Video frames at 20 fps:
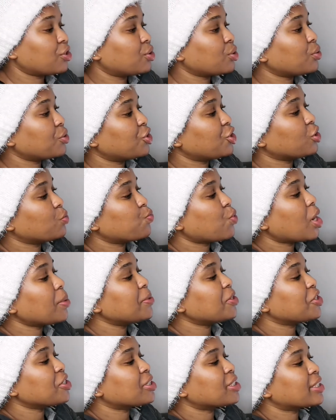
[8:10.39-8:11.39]
So she'll
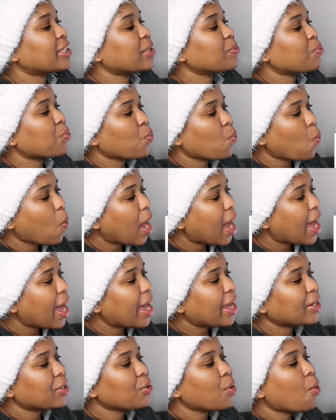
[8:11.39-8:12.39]
probably just skip
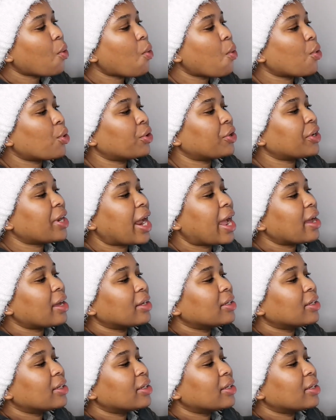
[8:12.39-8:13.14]
one or,